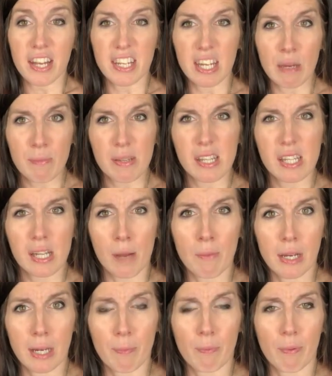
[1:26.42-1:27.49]
deep
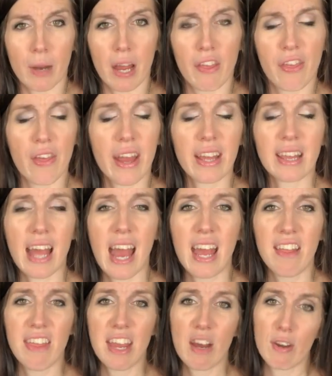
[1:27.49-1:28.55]
stomach breath like that
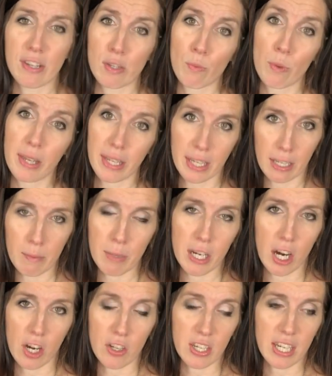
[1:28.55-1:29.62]
in there, it's really gonna be
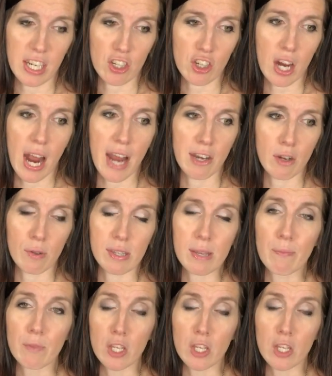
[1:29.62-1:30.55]
hard to get your high notes.